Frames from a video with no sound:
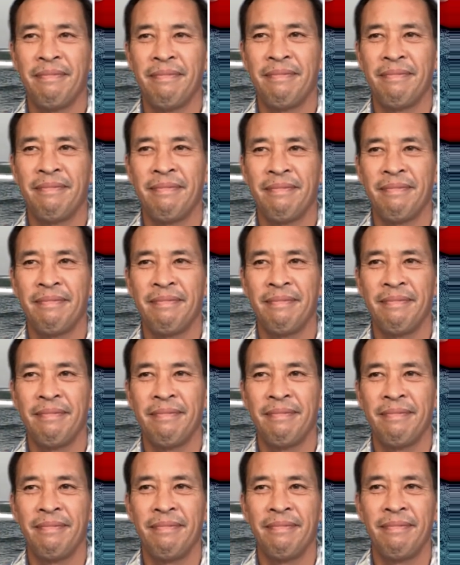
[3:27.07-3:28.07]

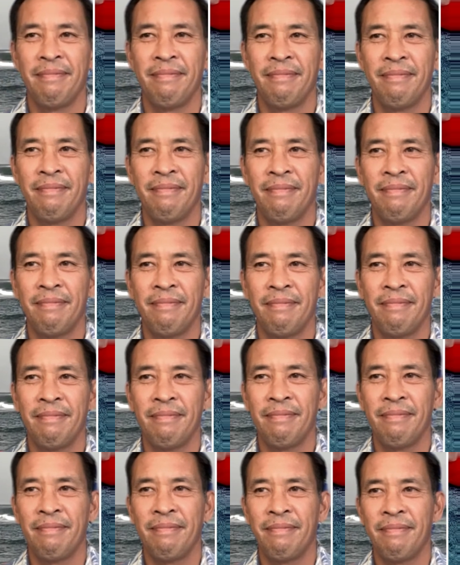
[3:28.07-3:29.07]

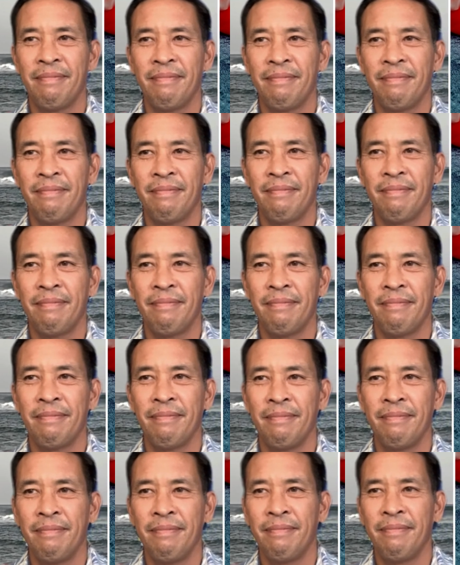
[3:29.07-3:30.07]

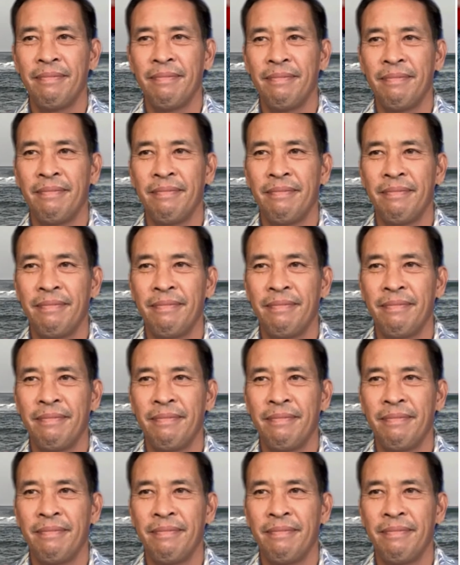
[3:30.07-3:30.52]
(not speaking)